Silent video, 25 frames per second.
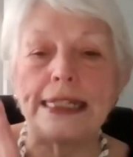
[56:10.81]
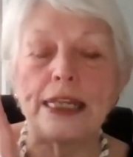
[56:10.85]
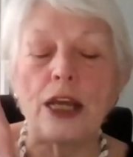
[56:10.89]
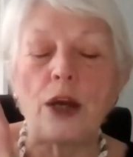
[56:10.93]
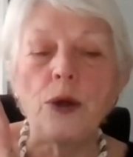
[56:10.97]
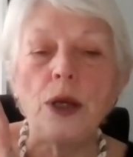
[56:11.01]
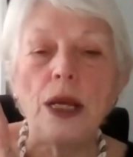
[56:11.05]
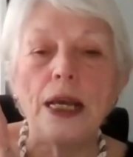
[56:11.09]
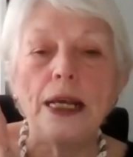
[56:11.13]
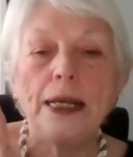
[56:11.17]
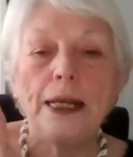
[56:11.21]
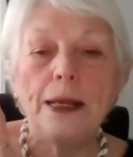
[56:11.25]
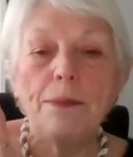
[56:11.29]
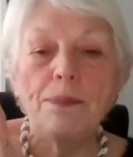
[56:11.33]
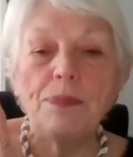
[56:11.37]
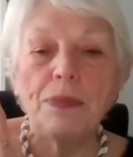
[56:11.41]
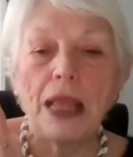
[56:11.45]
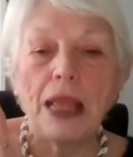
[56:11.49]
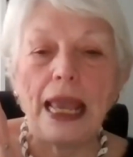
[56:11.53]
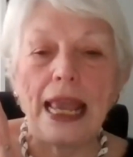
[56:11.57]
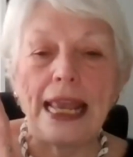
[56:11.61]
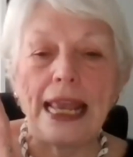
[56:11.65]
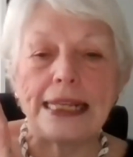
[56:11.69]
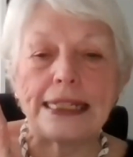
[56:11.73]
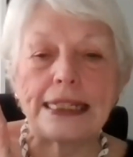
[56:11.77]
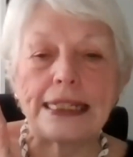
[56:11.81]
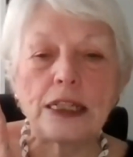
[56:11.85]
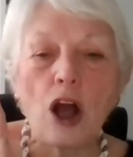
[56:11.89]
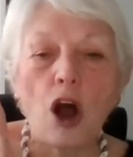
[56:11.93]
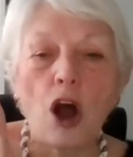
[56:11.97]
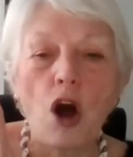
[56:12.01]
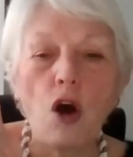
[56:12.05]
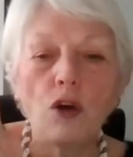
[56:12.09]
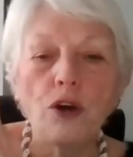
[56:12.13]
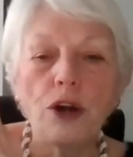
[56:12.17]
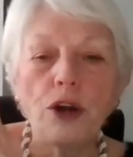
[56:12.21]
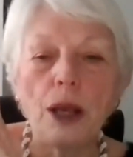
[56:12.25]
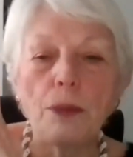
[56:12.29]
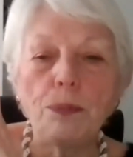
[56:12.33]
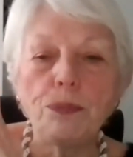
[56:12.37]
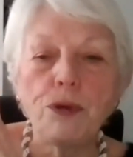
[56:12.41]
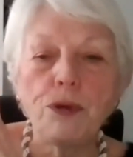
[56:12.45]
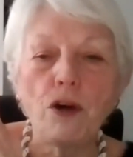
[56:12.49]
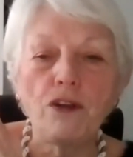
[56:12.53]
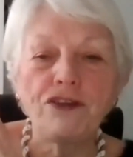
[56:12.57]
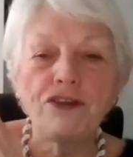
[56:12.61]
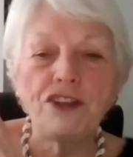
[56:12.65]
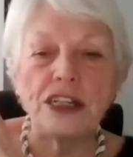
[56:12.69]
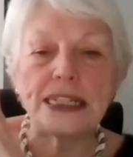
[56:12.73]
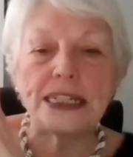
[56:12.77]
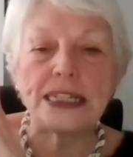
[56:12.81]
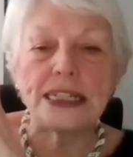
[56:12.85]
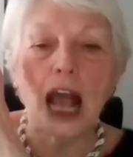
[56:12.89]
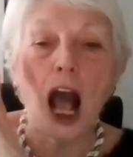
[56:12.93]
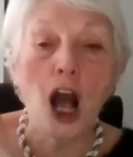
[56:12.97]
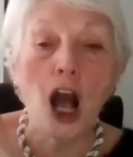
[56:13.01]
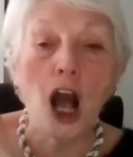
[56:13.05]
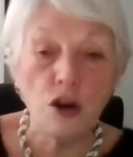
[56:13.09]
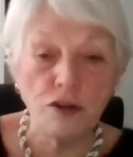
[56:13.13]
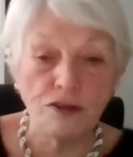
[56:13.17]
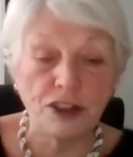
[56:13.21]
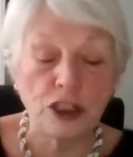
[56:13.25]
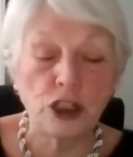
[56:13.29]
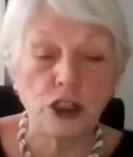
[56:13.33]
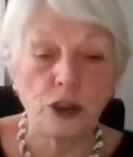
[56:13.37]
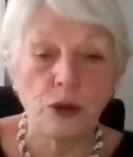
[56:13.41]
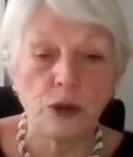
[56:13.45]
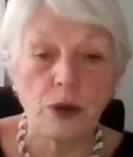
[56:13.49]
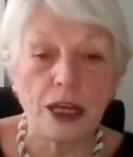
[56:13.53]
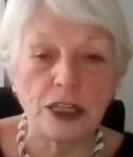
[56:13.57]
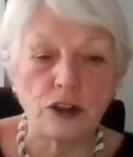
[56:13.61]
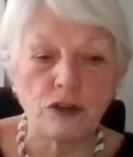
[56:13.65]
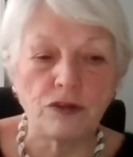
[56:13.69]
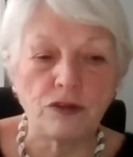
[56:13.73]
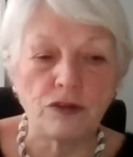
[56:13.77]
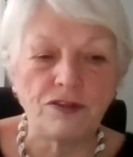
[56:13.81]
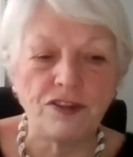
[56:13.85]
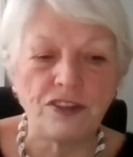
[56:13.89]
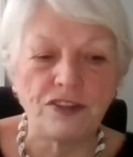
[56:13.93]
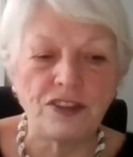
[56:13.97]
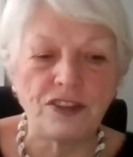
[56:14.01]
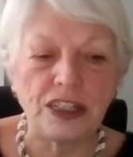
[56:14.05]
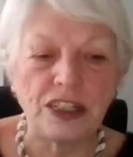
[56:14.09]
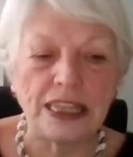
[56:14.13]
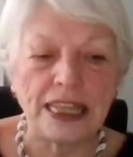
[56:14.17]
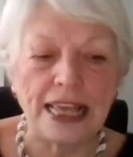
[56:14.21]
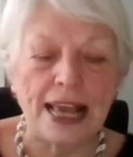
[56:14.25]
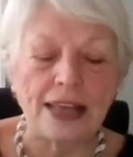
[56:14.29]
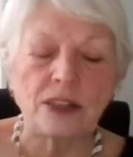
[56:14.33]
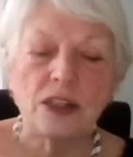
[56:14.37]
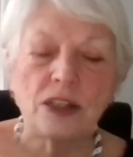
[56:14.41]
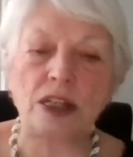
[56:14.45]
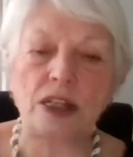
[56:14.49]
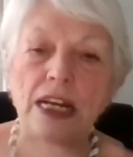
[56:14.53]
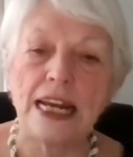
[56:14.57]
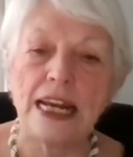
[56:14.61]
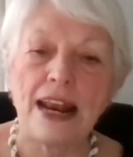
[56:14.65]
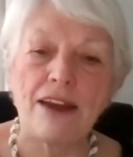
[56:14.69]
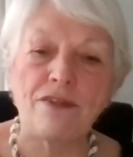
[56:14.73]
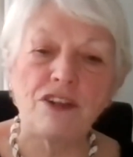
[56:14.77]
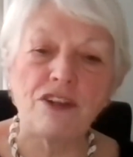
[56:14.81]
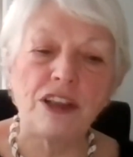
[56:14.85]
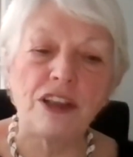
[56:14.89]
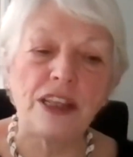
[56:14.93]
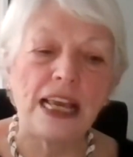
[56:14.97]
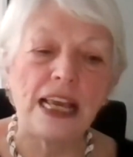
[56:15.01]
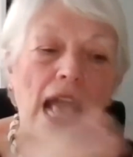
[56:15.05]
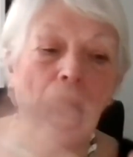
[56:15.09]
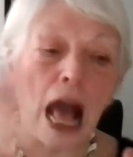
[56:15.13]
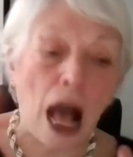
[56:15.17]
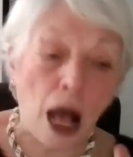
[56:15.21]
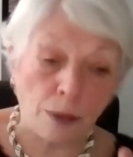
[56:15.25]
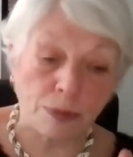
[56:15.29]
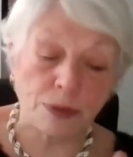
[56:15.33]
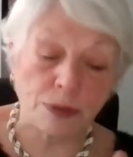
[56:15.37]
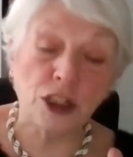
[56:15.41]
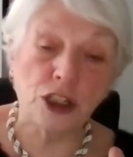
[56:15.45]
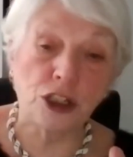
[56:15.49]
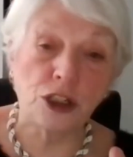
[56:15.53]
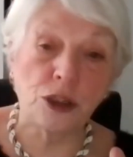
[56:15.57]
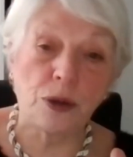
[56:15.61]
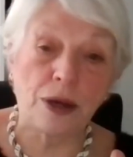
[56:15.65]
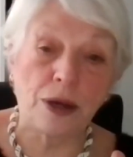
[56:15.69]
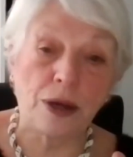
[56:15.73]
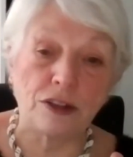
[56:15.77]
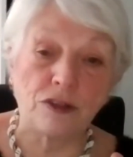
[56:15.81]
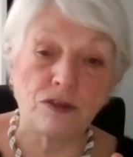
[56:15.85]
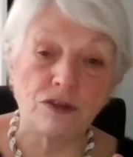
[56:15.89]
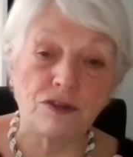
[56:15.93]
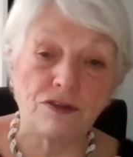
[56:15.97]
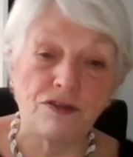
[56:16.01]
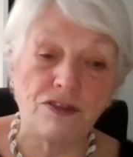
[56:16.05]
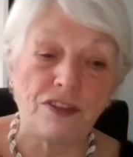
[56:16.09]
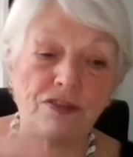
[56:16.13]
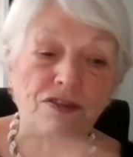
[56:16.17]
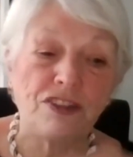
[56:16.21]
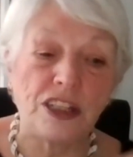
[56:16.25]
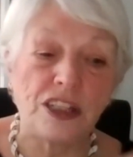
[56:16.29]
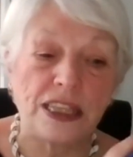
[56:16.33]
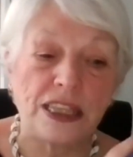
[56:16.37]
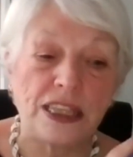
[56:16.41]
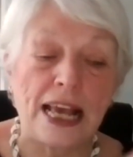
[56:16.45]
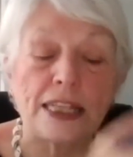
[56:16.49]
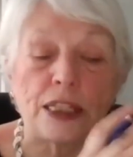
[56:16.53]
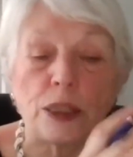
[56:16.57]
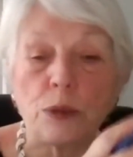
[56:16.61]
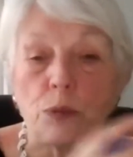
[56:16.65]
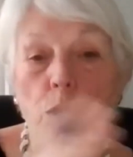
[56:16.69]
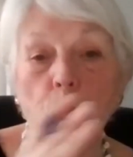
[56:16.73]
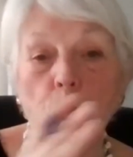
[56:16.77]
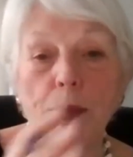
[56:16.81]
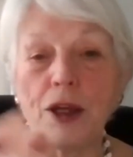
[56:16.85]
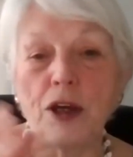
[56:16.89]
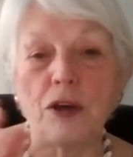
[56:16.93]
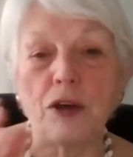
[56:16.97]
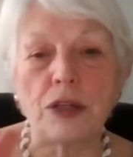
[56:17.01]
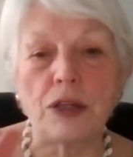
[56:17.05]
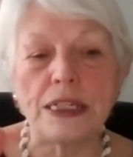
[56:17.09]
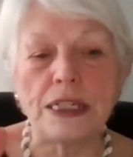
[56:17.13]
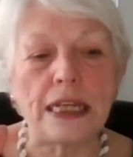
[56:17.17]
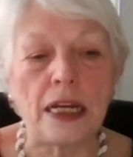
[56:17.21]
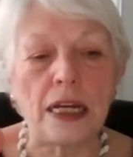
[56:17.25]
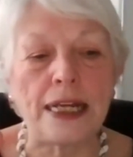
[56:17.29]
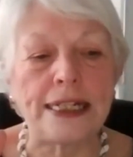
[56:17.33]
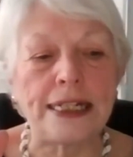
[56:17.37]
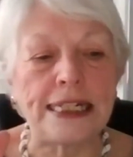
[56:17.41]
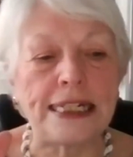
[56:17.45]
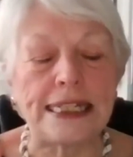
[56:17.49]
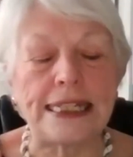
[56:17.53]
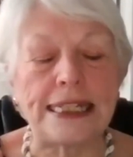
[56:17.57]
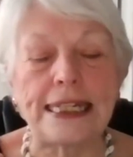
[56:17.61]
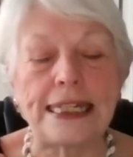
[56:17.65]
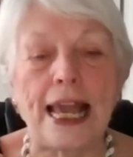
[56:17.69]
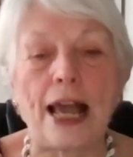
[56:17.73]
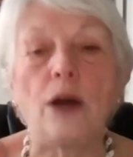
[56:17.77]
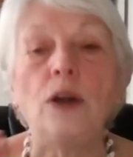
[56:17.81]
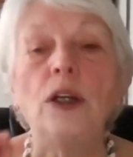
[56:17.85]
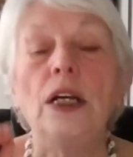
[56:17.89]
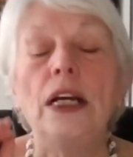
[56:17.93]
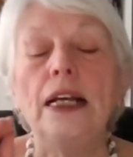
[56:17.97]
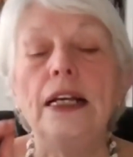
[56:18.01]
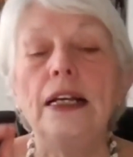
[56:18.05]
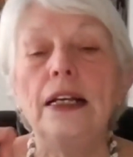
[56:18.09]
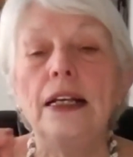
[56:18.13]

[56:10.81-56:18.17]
So it's on profits over 250,000, and everything up to 250,000 will be on a sliding scale.